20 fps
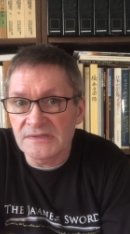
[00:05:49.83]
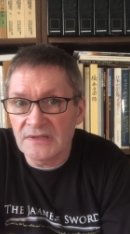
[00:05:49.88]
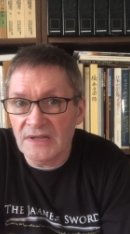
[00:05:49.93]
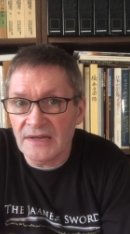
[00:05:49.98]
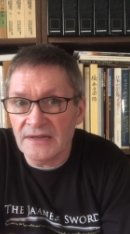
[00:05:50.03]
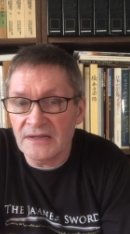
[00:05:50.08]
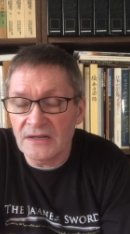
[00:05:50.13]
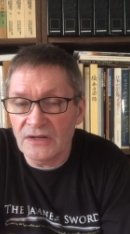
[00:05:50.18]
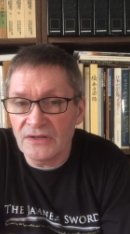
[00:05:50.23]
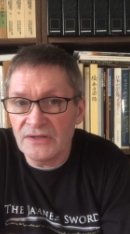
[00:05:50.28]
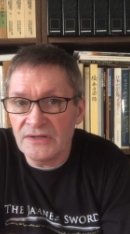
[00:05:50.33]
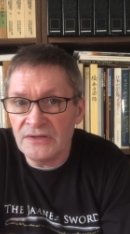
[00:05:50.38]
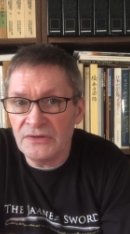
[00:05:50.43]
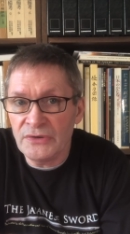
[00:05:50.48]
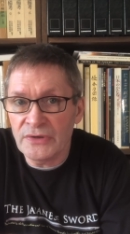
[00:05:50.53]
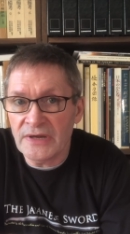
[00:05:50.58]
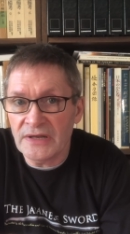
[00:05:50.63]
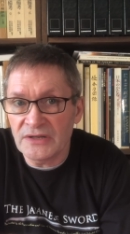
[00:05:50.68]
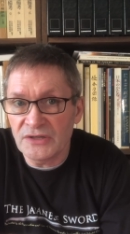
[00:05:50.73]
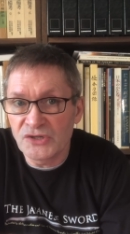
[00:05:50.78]
Like, you know, you
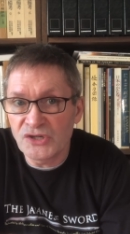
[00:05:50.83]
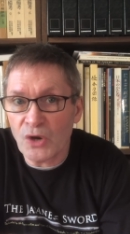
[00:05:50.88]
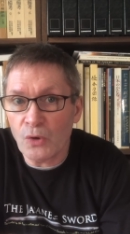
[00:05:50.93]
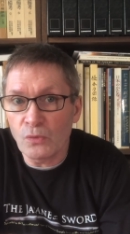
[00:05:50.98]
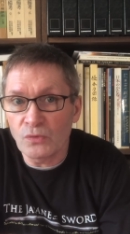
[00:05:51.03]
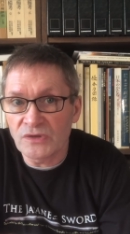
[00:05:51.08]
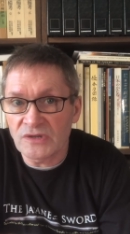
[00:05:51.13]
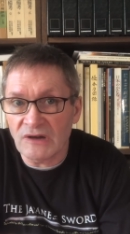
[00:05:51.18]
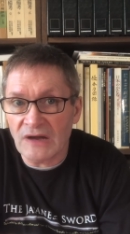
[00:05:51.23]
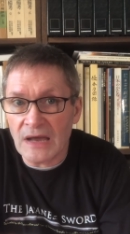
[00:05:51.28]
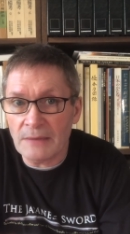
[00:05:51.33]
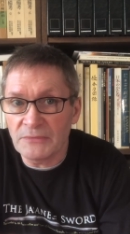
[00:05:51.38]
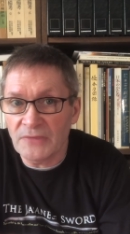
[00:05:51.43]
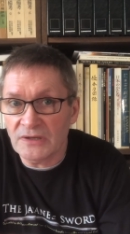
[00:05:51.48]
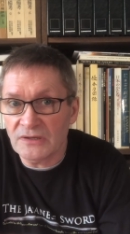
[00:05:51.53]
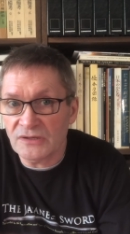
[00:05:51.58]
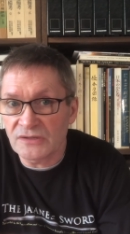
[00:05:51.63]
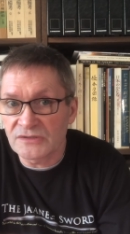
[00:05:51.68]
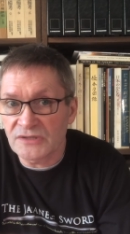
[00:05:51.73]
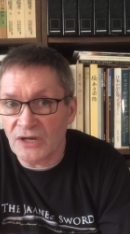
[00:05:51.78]
get the jolt type that
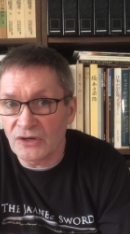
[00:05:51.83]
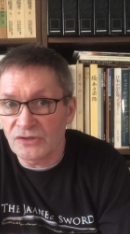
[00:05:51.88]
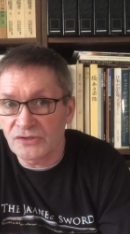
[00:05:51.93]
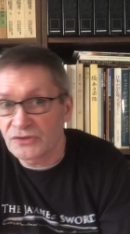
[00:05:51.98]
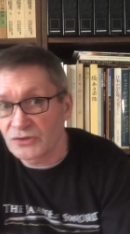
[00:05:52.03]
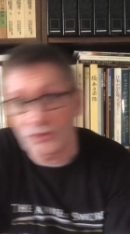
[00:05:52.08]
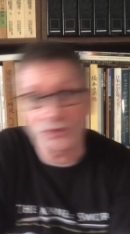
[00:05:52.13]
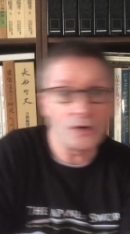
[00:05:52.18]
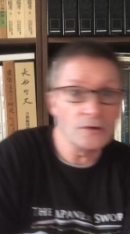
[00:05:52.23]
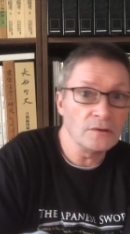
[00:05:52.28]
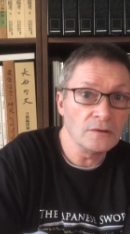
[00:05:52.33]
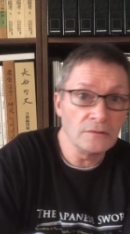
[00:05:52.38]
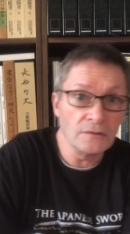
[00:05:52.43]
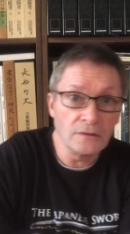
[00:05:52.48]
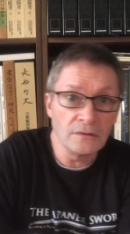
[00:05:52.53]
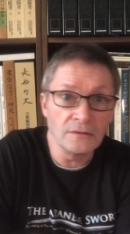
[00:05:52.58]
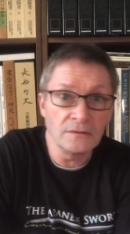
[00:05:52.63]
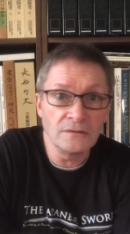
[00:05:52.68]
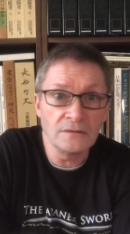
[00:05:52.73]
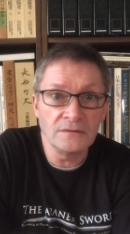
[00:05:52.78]
just goes
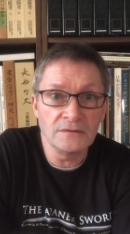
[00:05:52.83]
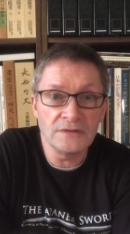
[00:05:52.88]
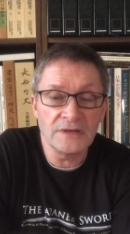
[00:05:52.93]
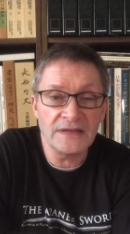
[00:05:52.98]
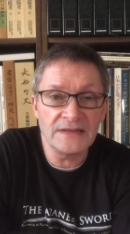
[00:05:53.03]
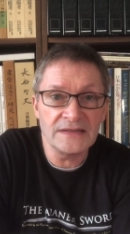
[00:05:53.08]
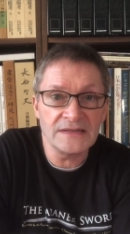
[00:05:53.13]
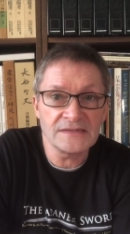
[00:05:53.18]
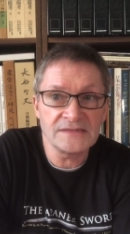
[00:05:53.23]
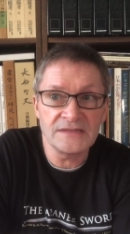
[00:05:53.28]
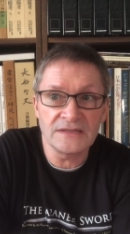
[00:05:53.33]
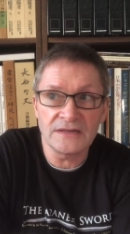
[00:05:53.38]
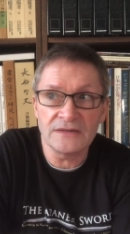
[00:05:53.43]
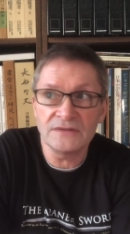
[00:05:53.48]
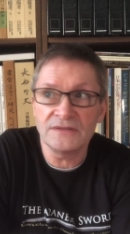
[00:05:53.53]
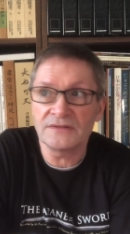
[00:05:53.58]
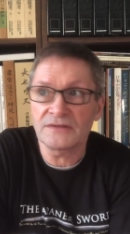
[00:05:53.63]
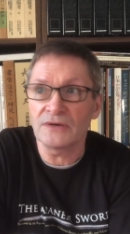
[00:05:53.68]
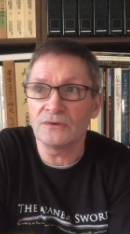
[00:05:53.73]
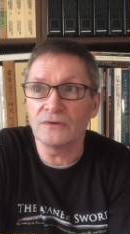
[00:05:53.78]
dong like this, you know, and
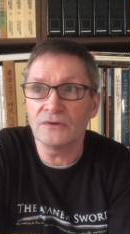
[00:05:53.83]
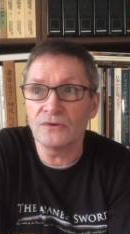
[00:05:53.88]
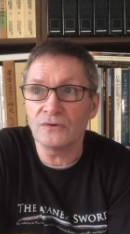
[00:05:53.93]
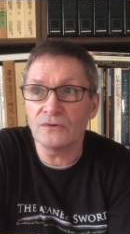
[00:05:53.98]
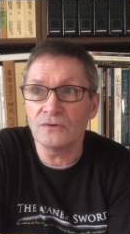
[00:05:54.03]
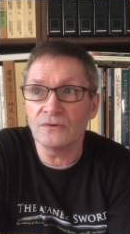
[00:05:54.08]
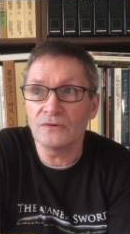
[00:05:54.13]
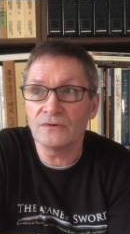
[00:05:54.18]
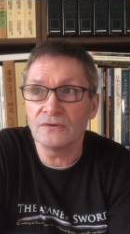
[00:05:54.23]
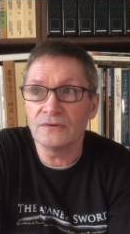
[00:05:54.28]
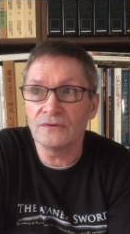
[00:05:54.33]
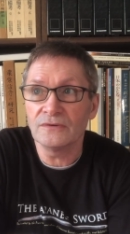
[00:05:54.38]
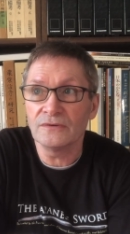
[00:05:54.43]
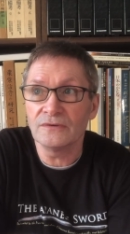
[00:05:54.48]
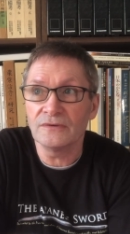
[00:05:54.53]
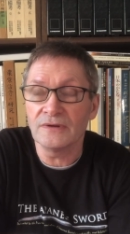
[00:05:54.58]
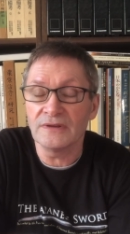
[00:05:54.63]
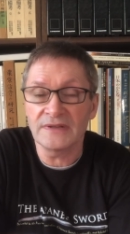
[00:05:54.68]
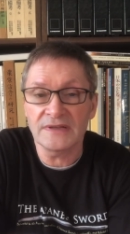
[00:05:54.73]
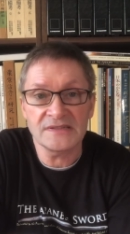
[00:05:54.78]
you go, oh,
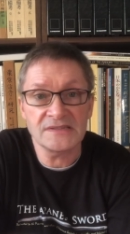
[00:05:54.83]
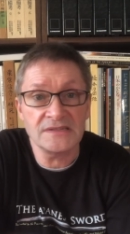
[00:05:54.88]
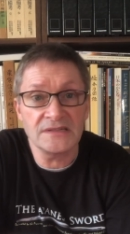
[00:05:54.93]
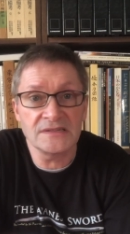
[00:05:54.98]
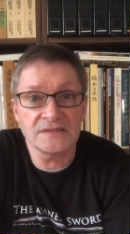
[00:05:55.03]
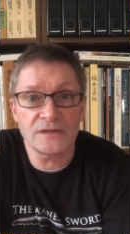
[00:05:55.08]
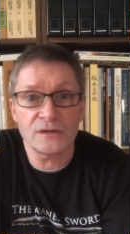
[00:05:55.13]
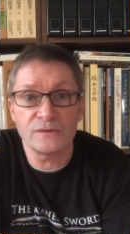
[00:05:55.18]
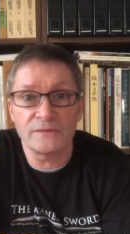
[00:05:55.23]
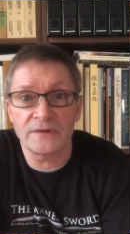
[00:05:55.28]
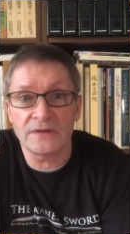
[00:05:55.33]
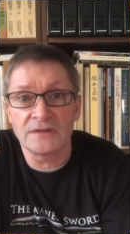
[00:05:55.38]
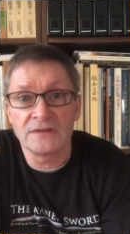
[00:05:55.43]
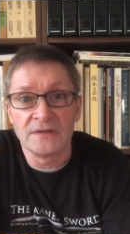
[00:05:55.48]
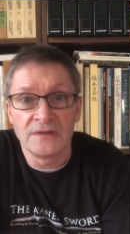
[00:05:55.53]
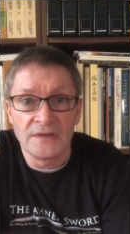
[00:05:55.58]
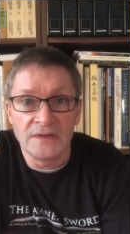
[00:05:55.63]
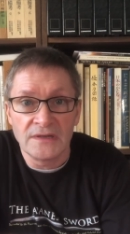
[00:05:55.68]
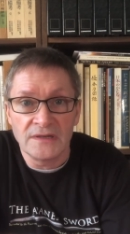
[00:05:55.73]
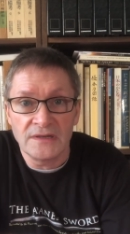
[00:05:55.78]
and that's it, it's over,
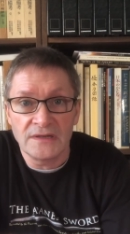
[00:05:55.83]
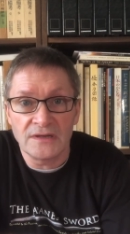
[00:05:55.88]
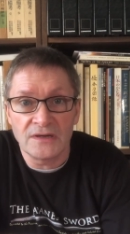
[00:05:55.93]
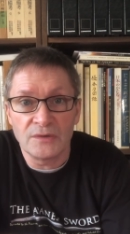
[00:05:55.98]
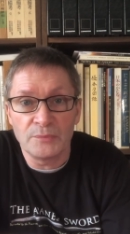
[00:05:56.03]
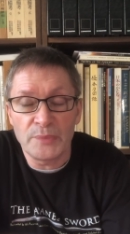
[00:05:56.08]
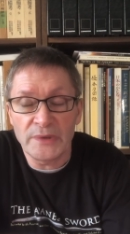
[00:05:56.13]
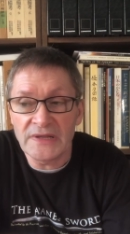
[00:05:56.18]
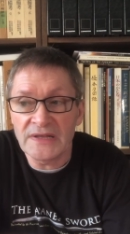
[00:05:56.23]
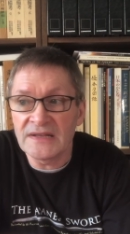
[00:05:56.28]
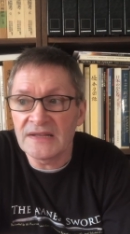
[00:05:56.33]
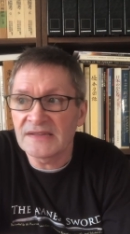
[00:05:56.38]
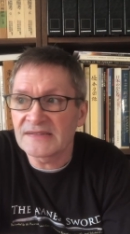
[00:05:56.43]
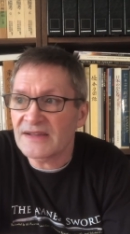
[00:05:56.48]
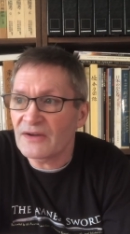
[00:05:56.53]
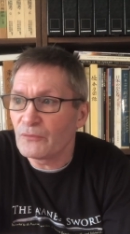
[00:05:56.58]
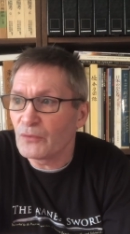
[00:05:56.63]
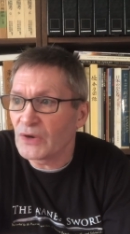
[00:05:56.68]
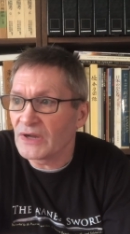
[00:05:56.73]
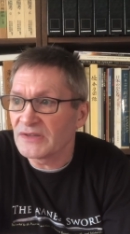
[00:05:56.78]
you know. But then there's
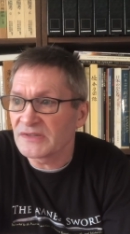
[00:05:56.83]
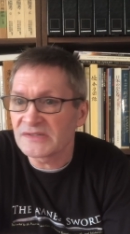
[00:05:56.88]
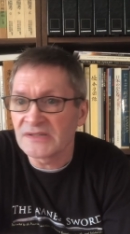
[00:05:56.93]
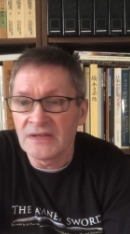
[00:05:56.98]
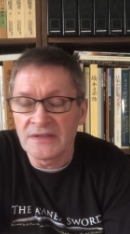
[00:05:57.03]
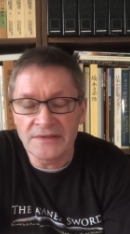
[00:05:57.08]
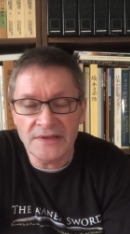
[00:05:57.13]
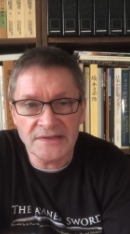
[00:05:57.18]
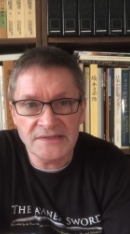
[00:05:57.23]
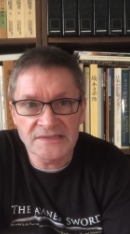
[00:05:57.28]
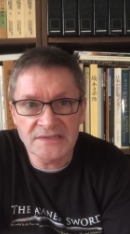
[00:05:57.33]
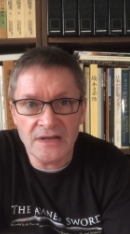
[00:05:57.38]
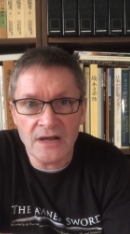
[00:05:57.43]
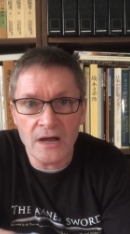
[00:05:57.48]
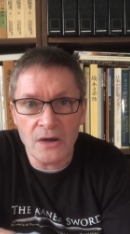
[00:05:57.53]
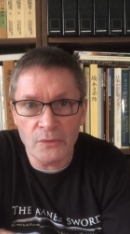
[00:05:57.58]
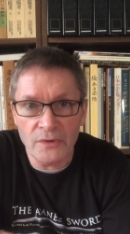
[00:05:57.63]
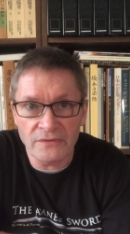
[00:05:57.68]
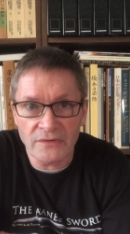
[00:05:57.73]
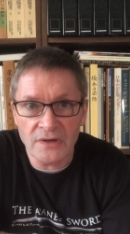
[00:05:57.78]
other ones, they
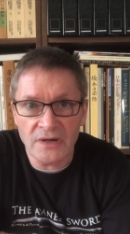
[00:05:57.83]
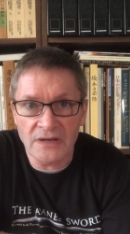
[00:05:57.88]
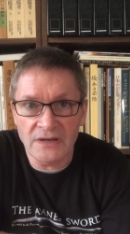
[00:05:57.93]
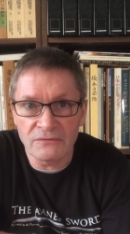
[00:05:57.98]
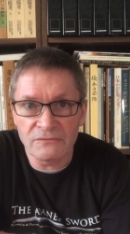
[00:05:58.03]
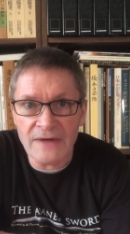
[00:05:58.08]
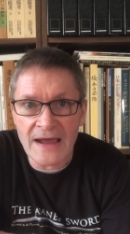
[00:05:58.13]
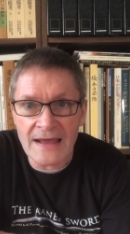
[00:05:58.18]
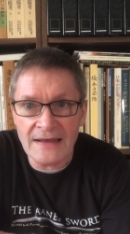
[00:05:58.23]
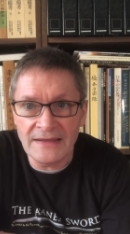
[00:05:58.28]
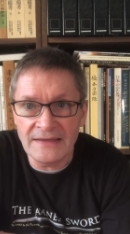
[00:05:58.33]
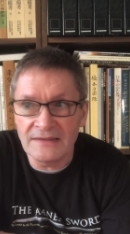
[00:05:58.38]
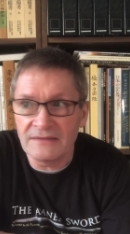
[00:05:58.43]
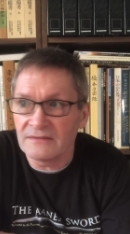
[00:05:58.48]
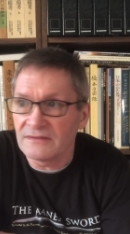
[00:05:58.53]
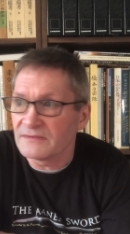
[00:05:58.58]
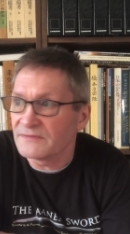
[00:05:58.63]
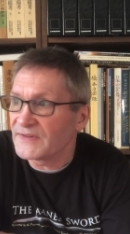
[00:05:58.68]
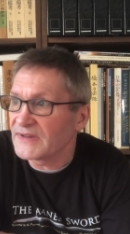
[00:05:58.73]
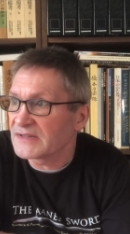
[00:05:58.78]
start with kind of rattling,
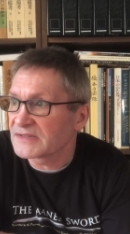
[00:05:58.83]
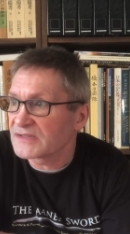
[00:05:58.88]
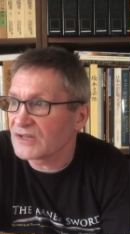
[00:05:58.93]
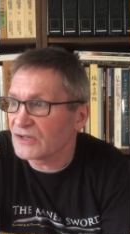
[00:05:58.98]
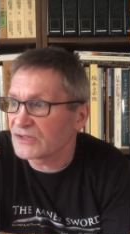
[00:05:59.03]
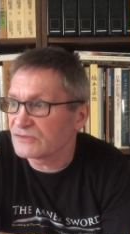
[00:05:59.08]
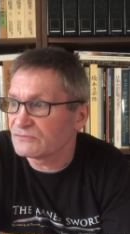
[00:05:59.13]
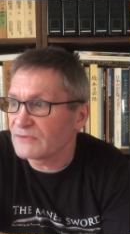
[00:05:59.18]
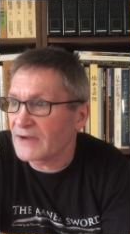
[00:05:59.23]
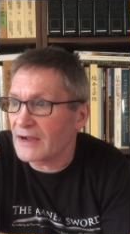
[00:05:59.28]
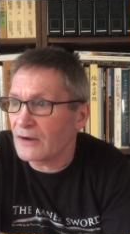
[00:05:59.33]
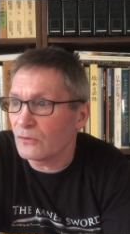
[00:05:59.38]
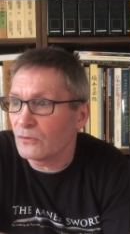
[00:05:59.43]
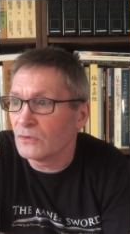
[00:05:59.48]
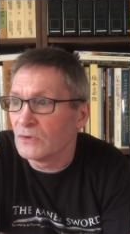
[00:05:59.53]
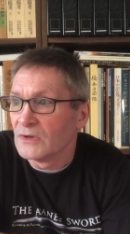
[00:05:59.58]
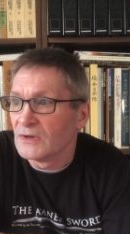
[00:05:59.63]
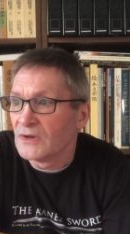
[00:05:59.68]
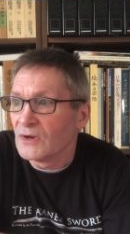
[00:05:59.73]
and things start to rattle.